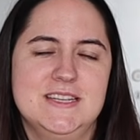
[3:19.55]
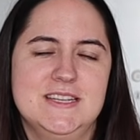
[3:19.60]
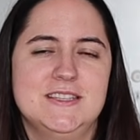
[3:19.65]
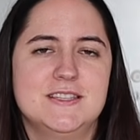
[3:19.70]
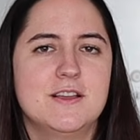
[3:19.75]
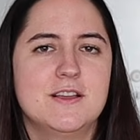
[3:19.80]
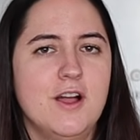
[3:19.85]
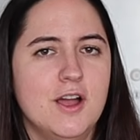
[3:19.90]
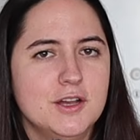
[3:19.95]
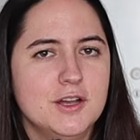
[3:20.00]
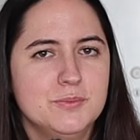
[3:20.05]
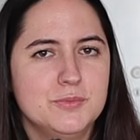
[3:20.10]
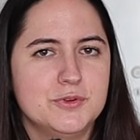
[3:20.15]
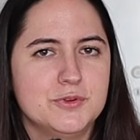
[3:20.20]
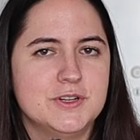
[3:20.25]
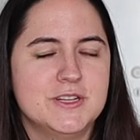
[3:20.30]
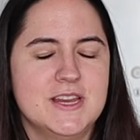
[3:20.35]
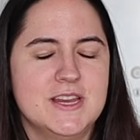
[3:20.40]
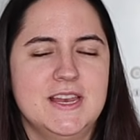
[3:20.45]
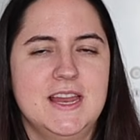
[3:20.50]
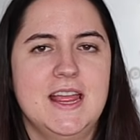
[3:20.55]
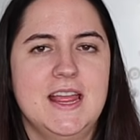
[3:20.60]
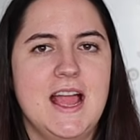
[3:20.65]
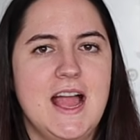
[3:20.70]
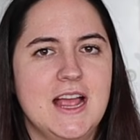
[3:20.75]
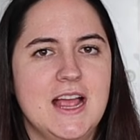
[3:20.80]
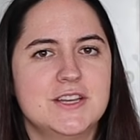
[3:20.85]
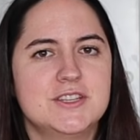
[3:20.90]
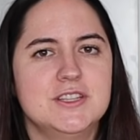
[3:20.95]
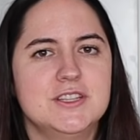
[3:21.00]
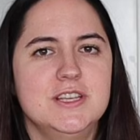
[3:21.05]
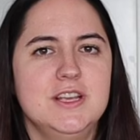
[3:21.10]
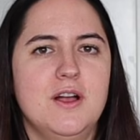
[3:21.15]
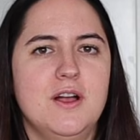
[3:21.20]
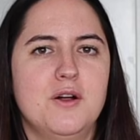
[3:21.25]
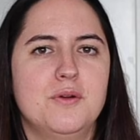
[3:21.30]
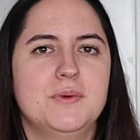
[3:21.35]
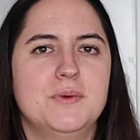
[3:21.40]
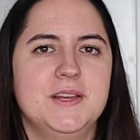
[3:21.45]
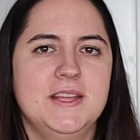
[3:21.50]
It's cardboard, and I actually
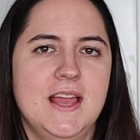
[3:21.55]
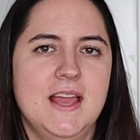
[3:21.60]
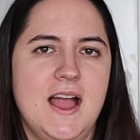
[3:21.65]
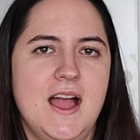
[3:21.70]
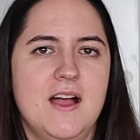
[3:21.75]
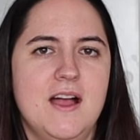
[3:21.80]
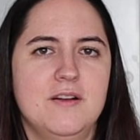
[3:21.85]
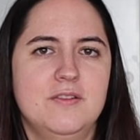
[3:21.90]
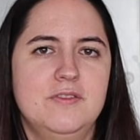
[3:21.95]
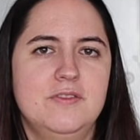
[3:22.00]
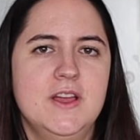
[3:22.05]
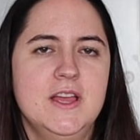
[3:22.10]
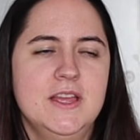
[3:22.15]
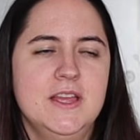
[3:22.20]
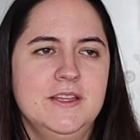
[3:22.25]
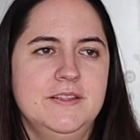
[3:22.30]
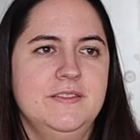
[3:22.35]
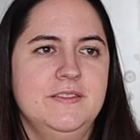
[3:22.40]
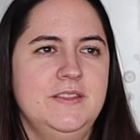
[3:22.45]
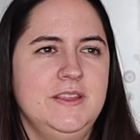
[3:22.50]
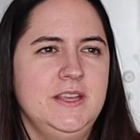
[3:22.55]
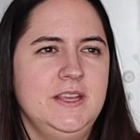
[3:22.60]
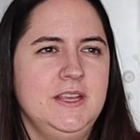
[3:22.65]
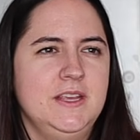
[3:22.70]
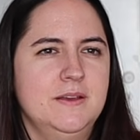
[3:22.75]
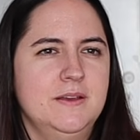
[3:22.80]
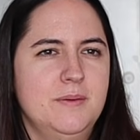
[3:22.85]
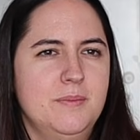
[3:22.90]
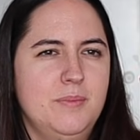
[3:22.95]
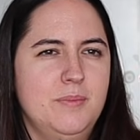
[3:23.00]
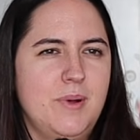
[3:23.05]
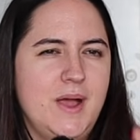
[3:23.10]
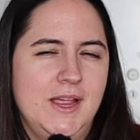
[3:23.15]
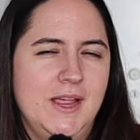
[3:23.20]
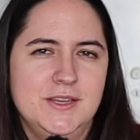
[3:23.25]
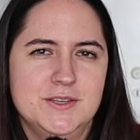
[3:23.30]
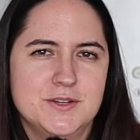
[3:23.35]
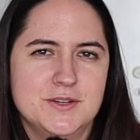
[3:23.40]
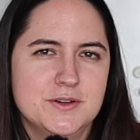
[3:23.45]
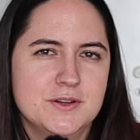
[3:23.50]
already have the
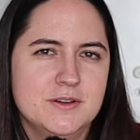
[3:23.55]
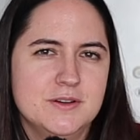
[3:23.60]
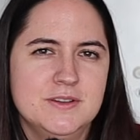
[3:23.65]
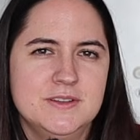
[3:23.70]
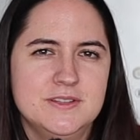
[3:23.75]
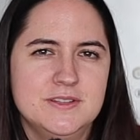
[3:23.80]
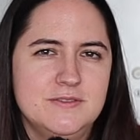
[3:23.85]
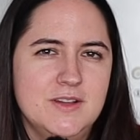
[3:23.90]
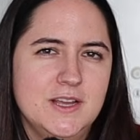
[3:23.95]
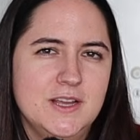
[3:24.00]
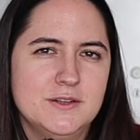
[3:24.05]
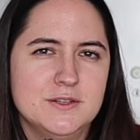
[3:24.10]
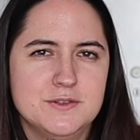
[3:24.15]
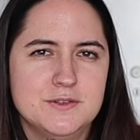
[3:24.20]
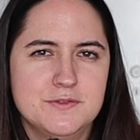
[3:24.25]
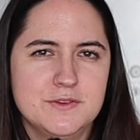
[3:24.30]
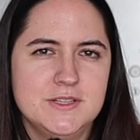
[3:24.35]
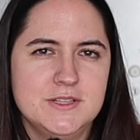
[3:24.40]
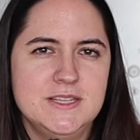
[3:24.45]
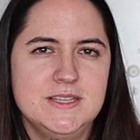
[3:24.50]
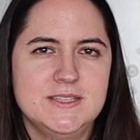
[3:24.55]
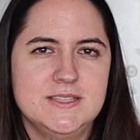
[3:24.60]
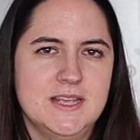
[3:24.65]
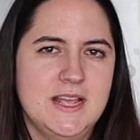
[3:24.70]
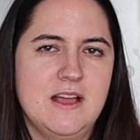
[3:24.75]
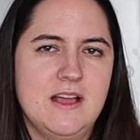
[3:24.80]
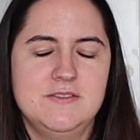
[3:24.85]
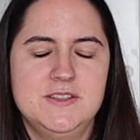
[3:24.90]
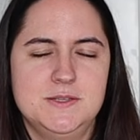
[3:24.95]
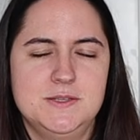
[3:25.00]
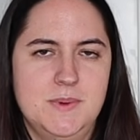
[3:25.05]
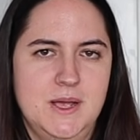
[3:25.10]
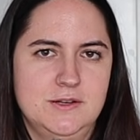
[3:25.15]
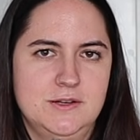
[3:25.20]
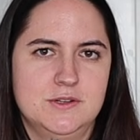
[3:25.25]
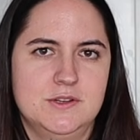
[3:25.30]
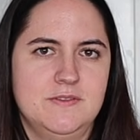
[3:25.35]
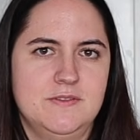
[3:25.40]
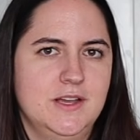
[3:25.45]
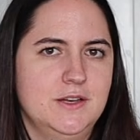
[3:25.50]
binder dividers for these. They have these
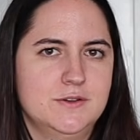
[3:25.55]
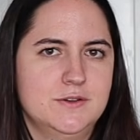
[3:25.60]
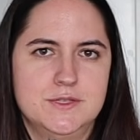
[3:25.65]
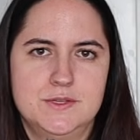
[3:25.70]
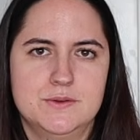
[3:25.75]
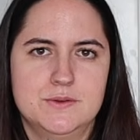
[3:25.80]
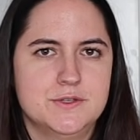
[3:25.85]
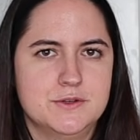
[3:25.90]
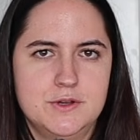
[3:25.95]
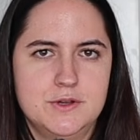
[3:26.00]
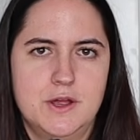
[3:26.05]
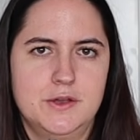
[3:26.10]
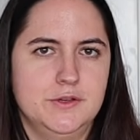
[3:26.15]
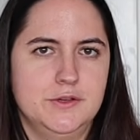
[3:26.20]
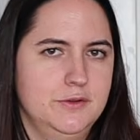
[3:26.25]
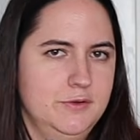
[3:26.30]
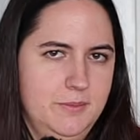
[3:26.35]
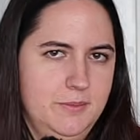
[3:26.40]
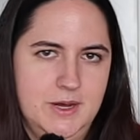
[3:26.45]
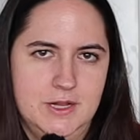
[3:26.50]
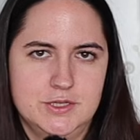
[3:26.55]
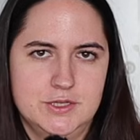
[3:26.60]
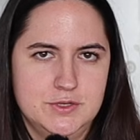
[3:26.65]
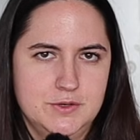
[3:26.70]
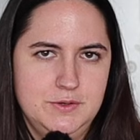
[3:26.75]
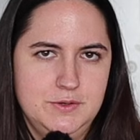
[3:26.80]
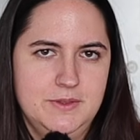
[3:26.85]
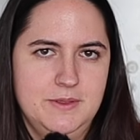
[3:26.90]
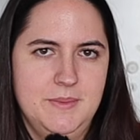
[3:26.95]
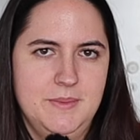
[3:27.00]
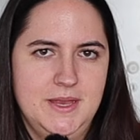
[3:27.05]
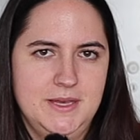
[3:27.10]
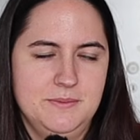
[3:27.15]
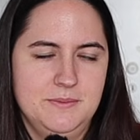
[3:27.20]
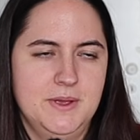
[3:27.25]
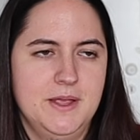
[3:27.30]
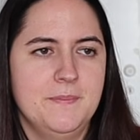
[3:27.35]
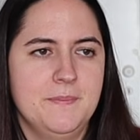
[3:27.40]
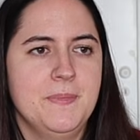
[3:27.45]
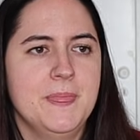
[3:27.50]
binder dividers. Those are not new, but I'll show you them anyway.